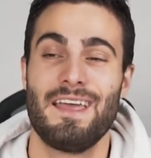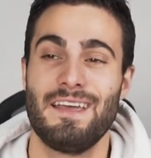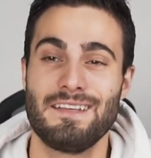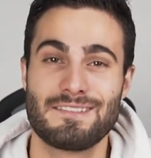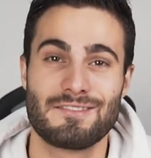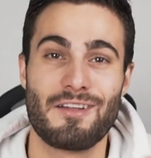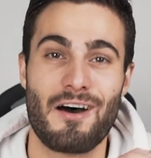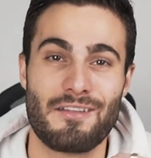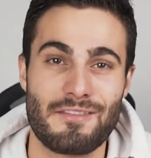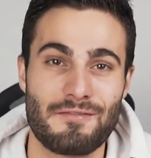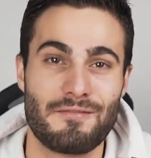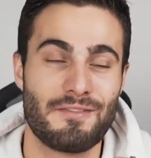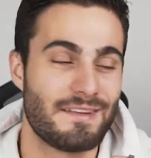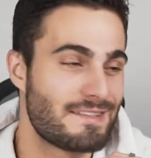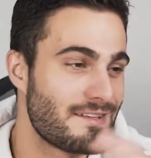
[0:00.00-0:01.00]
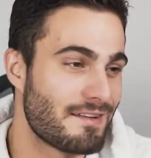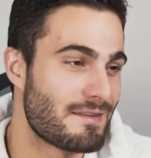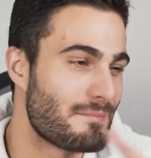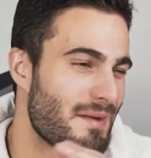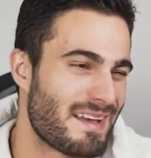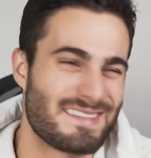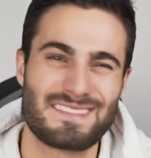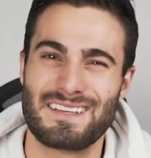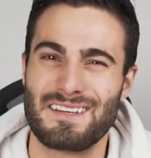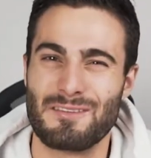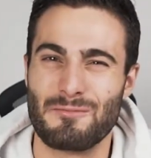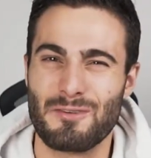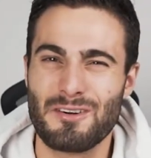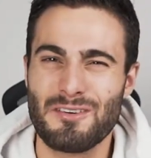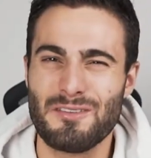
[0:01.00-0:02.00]
It's not the best thing in the
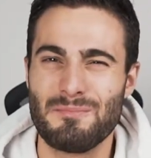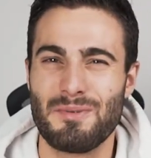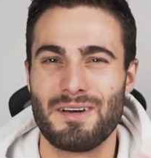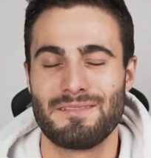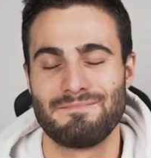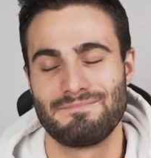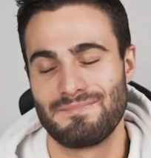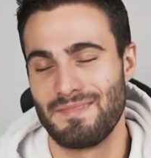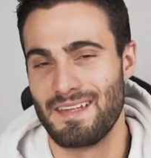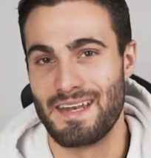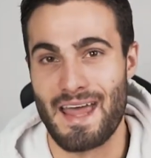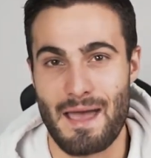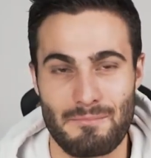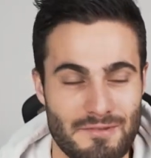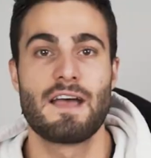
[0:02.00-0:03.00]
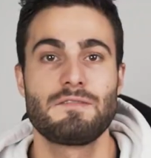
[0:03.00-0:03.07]
world, but it happened.